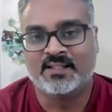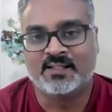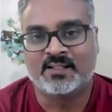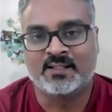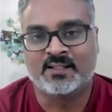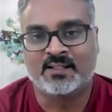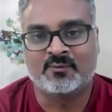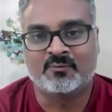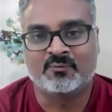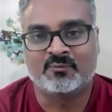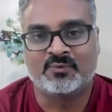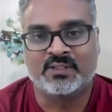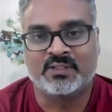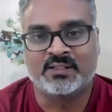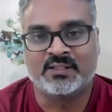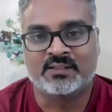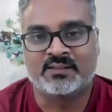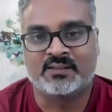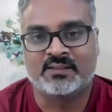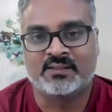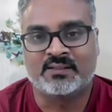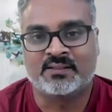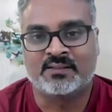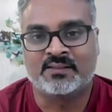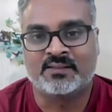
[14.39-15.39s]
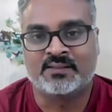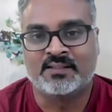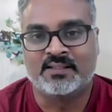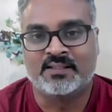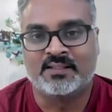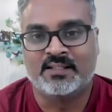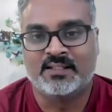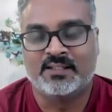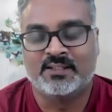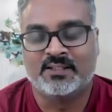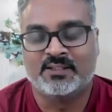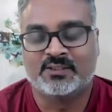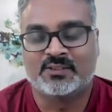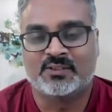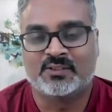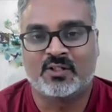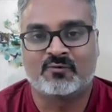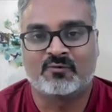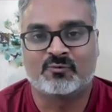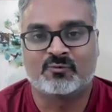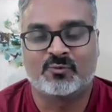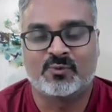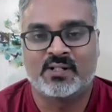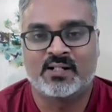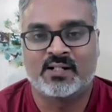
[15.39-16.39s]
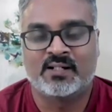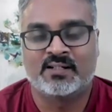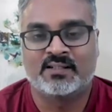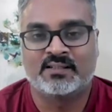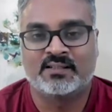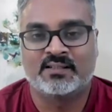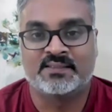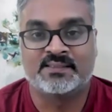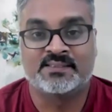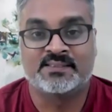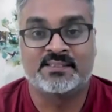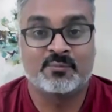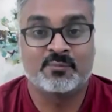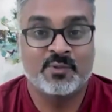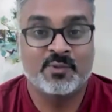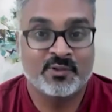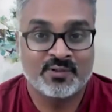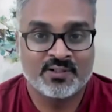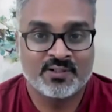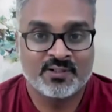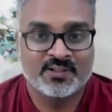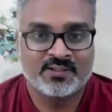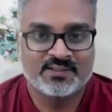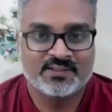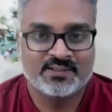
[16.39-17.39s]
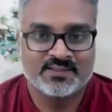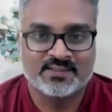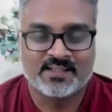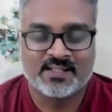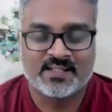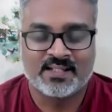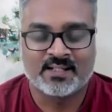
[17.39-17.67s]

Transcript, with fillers: uh, we're a software distributor